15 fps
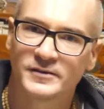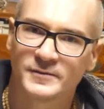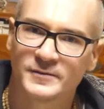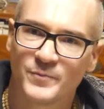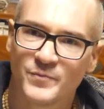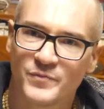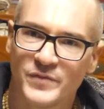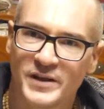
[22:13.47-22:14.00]

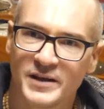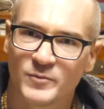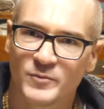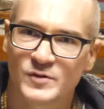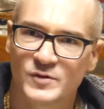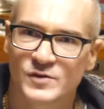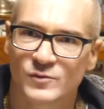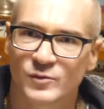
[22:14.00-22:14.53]

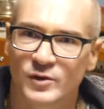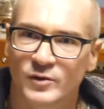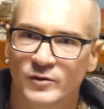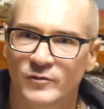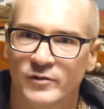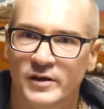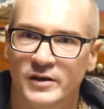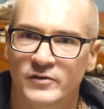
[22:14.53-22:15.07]
demons were
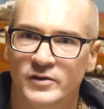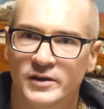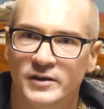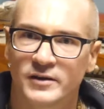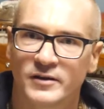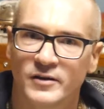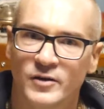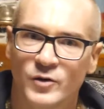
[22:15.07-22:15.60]
very
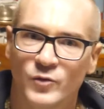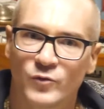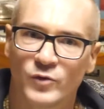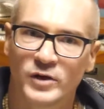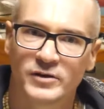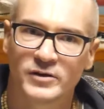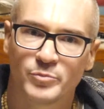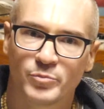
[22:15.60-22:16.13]

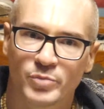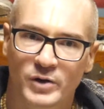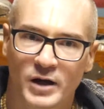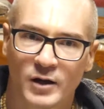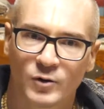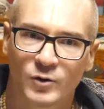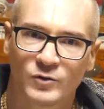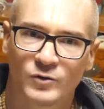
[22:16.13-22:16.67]
very
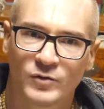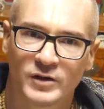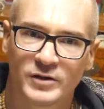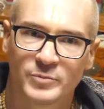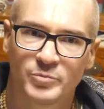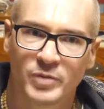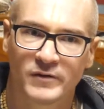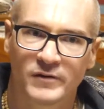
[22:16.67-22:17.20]
proud, very
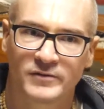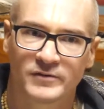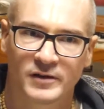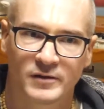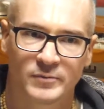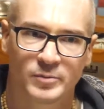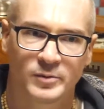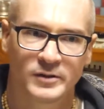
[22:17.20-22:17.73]
puffed
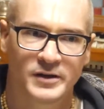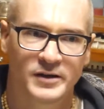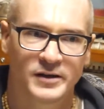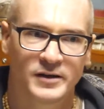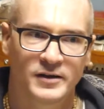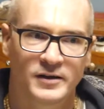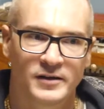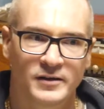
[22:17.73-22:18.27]
up.
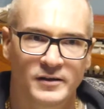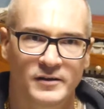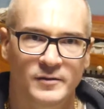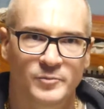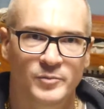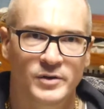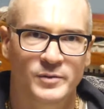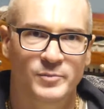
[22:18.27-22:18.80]

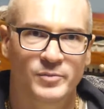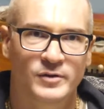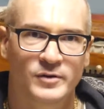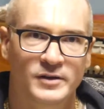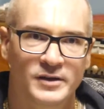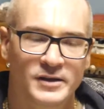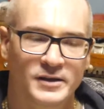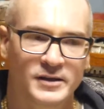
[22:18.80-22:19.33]
People
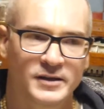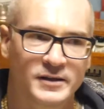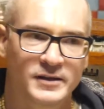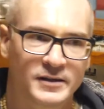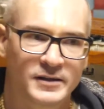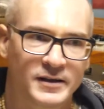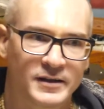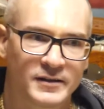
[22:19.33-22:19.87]

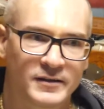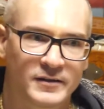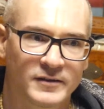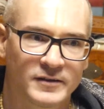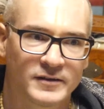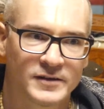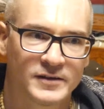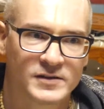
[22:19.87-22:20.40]
get
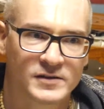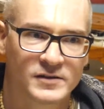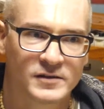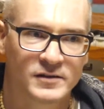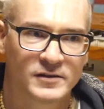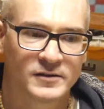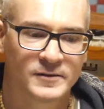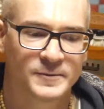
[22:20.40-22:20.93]
this
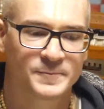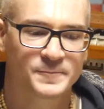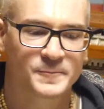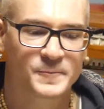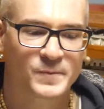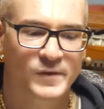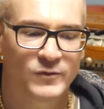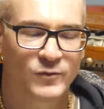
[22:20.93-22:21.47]

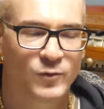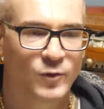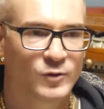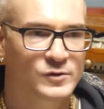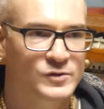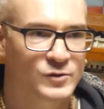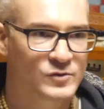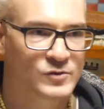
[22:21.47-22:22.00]

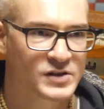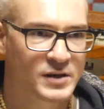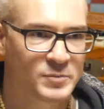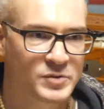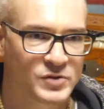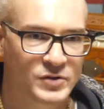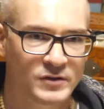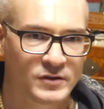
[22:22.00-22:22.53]
false
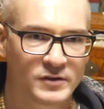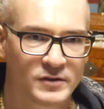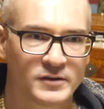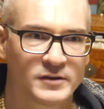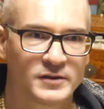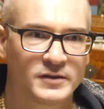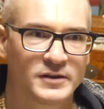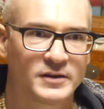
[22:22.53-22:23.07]
conception
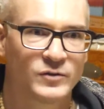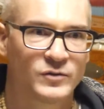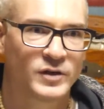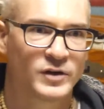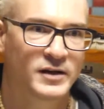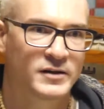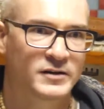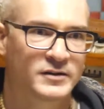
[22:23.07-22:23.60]
that we
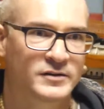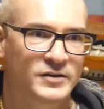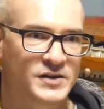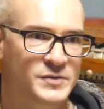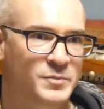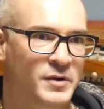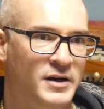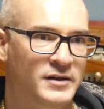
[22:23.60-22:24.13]
are this
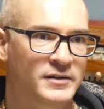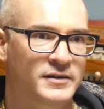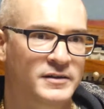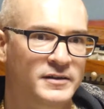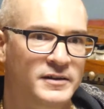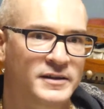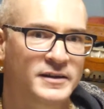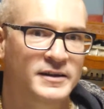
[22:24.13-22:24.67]
body,
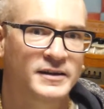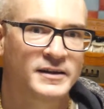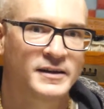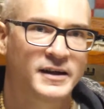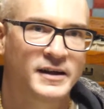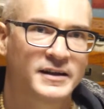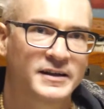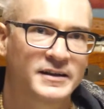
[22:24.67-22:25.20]

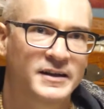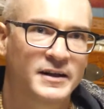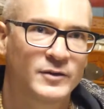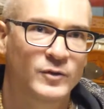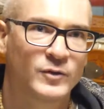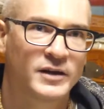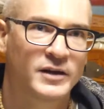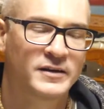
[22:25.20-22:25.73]
and in that
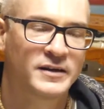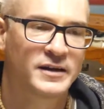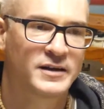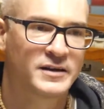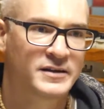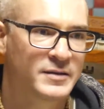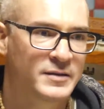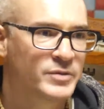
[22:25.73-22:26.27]
way
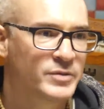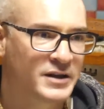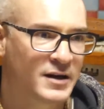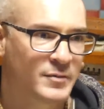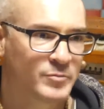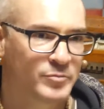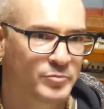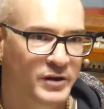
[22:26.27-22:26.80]
they
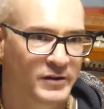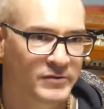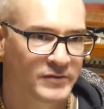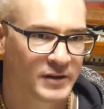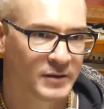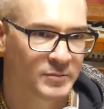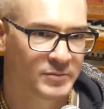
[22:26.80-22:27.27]
become puffed up.